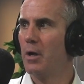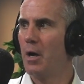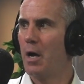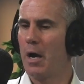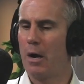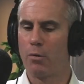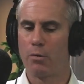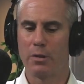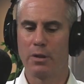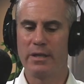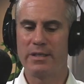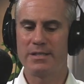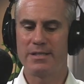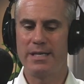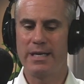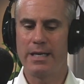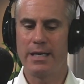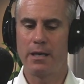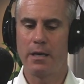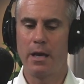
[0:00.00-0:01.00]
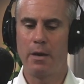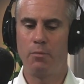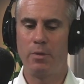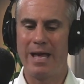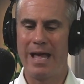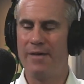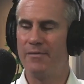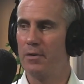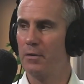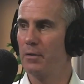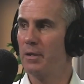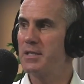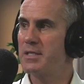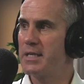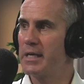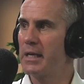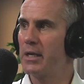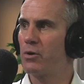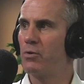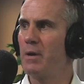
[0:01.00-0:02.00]
our listing. We have a
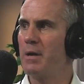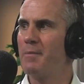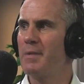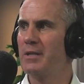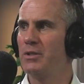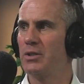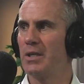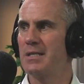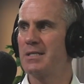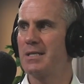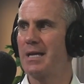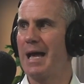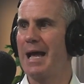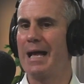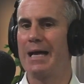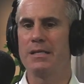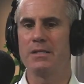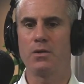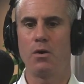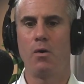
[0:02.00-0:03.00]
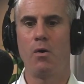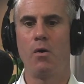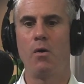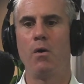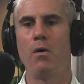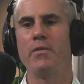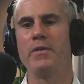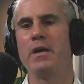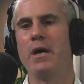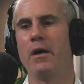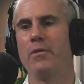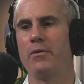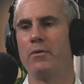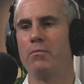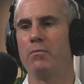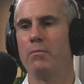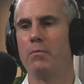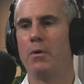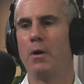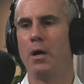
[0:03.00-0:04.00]
listing agreement, just as all the
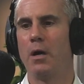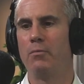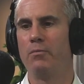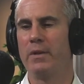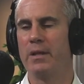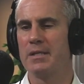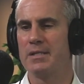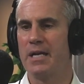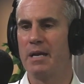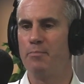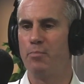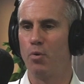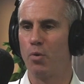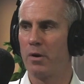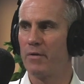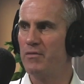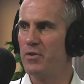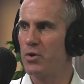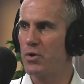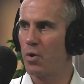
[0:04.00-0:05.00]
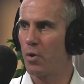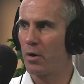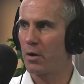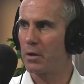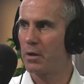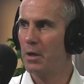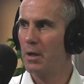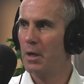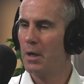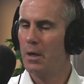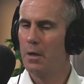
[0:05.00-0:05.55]
other Real Estate Board of New York